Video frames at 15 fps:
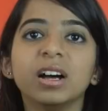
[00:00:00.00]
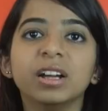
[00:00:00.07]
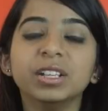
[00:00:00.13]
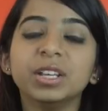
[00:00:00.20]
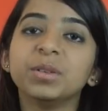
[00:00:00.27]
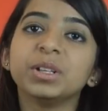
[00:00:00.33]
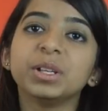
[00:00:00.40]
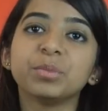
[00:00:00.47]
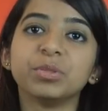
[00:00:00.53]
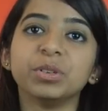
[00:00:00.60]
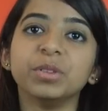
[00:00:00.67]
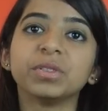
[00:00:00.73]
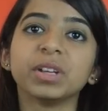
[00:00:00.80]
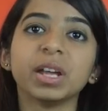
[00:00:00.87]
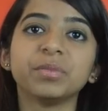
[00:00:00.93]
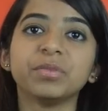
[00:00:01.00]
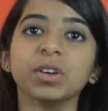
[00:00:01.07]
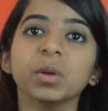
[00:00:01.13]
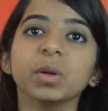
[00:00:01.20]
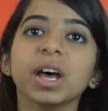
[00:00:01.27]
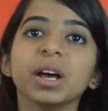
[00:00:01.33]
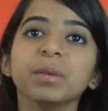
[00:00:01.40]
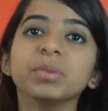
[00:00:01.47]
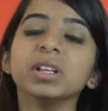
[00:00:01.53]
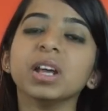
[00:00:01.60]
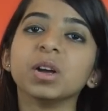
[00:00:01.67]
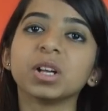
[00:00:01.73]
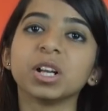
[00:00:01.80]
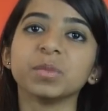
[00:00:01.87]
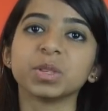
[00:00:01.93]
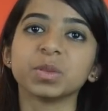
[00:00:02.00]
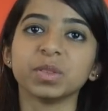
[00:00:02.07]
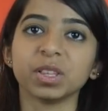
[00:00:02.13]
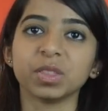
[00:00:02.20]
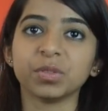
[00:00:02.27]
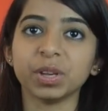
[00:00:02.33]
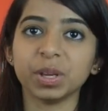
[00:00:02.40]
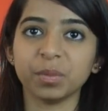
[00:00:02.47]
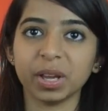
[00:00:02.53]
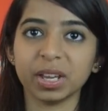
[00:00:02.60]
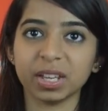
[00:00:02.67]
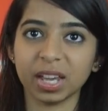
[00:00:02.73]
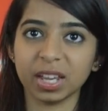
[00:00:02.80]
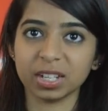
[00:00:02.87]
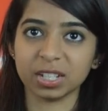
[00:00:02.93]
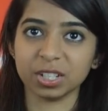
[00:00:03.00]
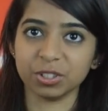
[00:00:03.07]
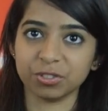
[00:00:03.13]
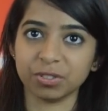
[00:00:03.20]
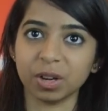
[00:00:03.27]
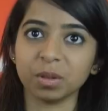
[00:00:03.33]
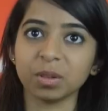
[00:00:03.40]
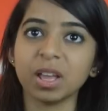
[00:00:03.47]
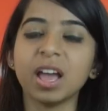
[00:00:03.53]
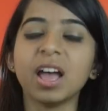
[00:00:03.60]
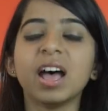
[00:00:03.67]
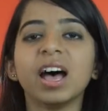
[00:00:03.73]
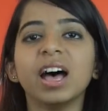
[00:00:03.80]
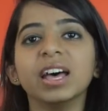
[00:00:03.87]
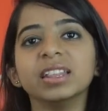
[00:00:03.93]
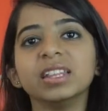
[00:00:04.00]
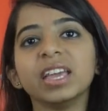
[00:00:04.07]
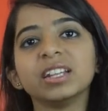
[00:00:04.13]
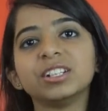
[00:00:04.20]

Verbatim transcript: A new and improved headphone amp now comes with a three-way gain control, and the